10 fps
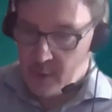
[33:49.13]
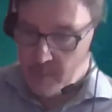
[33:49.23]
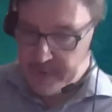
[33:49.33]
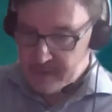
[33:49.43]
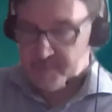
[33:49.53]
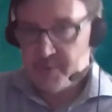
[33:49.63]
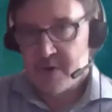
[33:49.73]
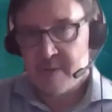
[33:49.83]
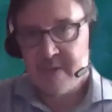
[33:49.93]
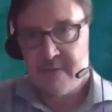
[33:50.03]
Copernicus
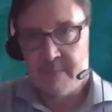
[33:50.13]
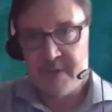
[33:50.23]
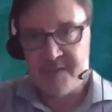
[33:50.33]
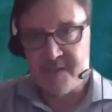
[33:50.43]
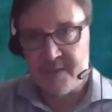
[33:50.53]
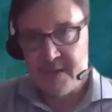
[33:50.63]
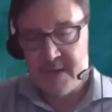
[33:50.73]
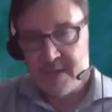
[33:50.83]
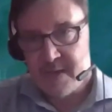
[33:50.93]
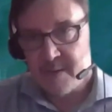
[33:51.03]
program in the Philippines is a
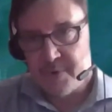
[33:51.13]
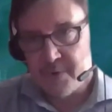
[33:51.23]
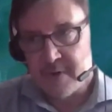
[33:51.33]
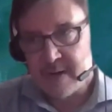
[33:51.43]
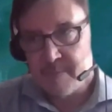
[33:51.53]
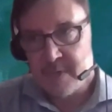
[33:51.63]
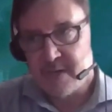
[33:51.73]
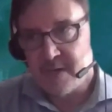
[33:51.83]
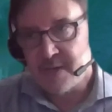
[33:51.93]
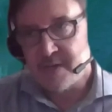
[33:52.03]
3-year program
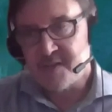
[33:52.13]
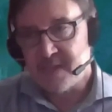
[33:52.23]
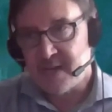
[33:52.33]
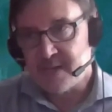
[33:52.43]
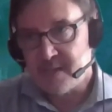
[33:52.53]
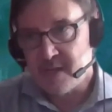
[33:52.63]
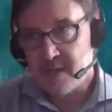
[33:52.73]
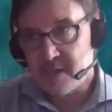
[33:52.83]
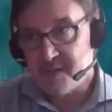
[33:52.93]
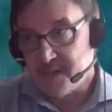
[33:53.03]

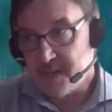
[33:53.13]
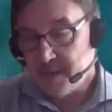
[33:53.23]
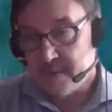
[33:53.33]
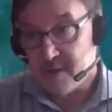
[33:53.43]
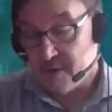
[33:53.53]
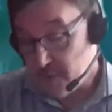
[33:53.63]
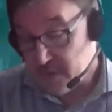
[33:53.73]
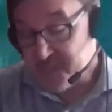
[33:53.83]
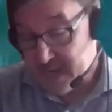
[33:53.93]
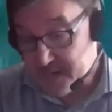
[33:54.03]
starting this year,
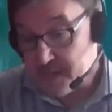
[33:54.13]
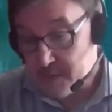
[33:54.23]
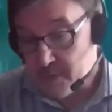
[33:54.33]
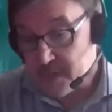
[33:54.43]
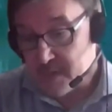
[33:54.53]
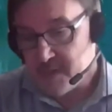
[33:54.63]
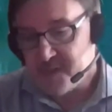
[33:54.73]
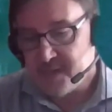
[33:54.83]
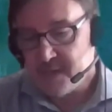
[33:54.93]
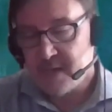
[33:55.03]
started already
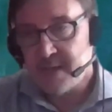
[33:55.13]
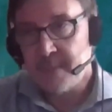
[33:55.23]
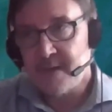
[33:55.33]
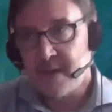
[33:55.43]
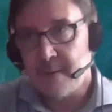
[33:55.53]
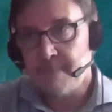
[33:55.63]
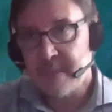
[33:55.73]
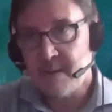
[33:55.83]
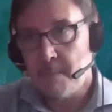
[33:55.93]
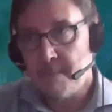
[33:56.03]
this year. And
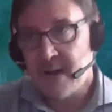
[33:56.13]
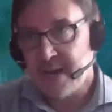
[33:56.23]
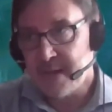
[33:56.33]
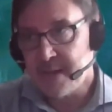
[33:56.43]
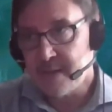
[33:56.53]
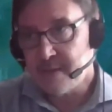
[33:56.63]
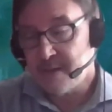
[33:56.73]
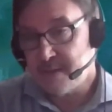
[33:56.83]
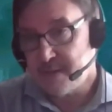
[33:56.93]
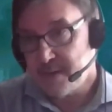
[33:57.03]
by
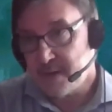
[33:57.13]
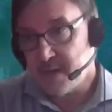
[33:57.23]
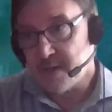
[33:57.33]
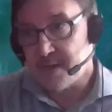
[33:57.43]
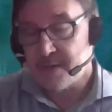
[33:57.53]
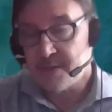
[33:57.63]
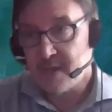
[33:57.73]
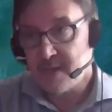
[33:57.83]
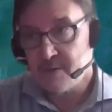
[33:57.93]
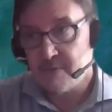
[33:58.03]
the third year, at
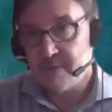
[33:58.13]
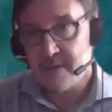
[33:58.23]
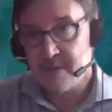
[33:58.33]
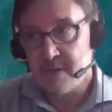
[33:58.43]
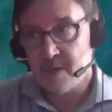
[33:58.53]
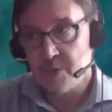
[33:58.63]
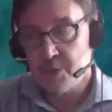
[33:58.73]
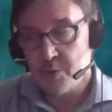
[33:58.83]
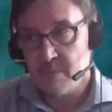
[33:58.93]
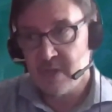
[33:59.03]
the end of the third year, we
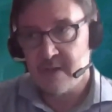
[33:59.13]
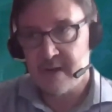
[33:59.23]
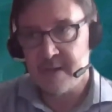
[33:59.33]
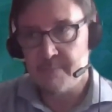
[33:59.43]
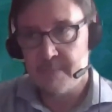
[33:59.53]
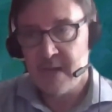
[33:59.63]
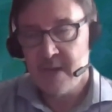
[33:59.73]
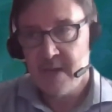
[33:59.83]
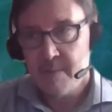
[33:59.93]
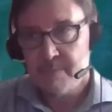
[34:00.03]
should be in the right
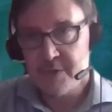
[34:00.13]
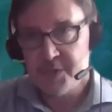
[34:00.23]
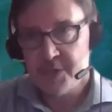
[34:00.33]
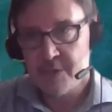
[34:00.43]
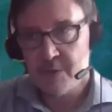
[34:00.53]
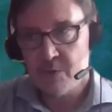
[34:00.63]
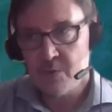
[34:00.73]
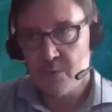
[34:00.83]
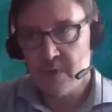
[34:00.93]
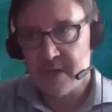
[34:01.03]
position
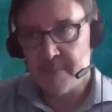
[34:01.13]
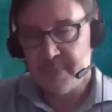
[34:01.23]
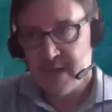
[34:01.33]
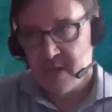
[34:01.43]
to